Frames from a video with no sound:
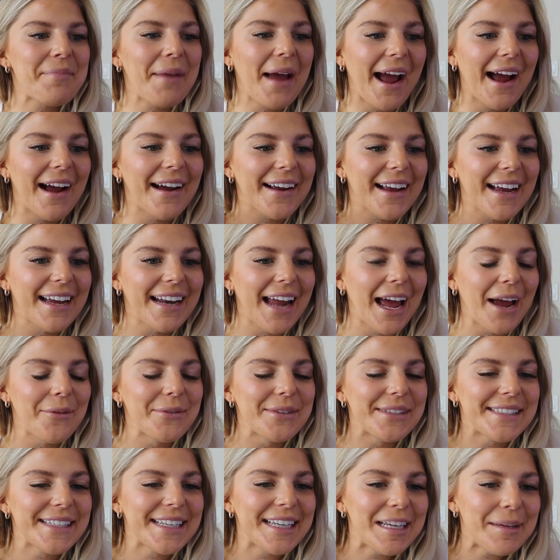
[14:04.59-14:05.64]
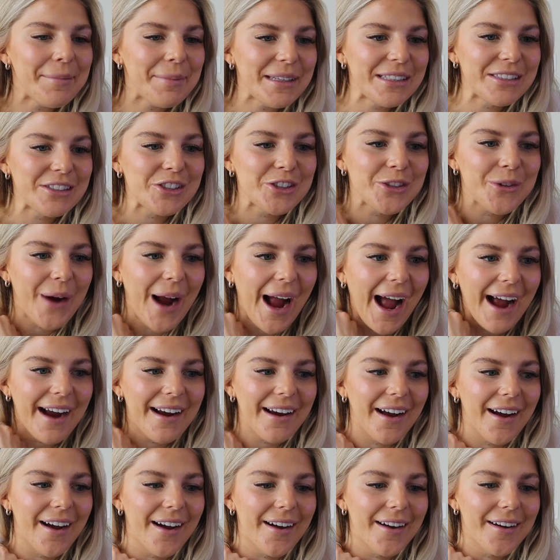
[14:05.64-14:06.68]
back, and I was keeping
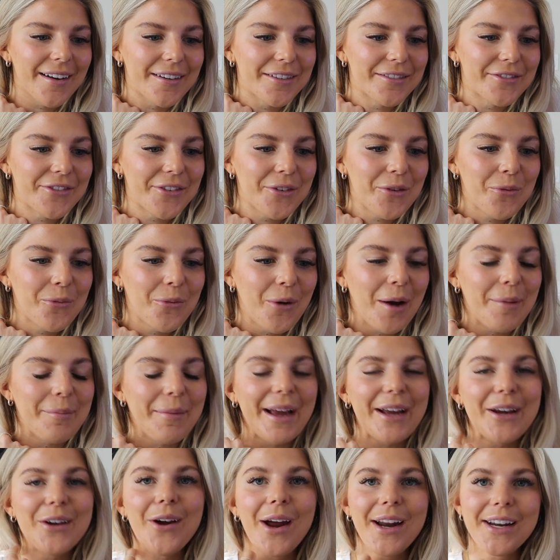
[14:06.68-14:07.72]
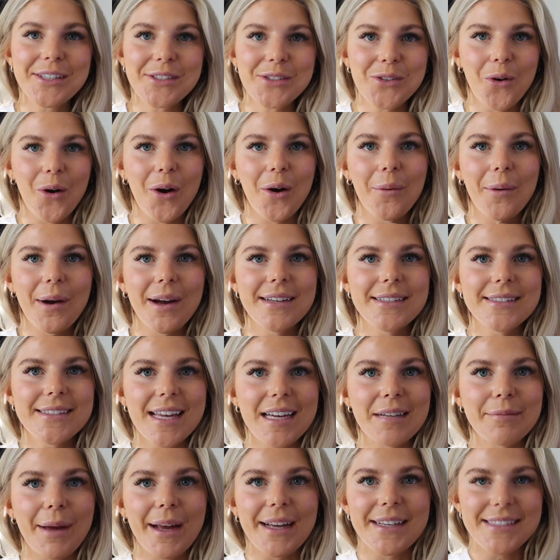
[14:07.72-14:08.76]
track of what my credit score was
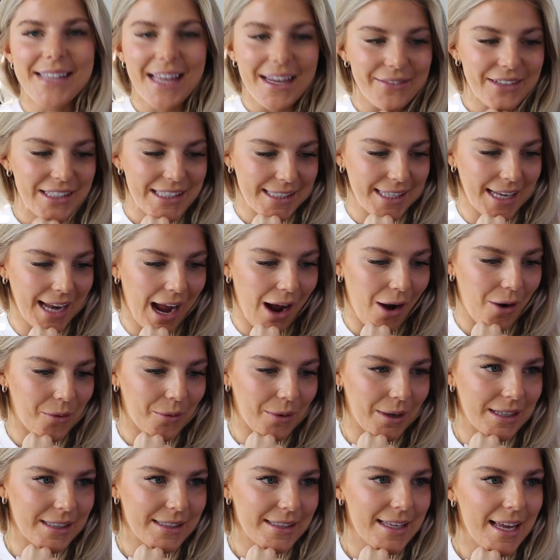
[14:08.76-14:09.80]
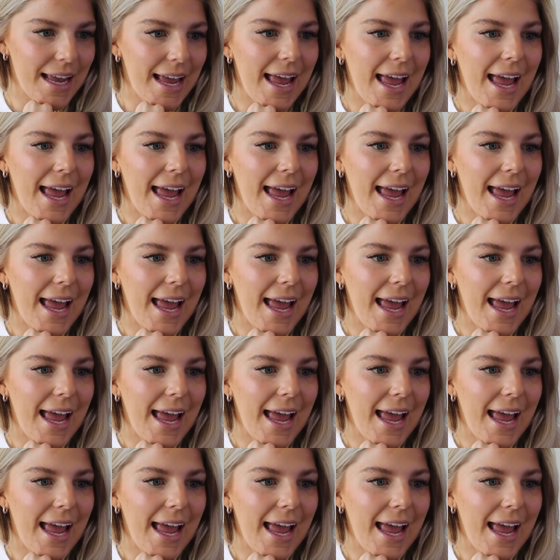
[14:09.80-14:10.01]
and my savings account was.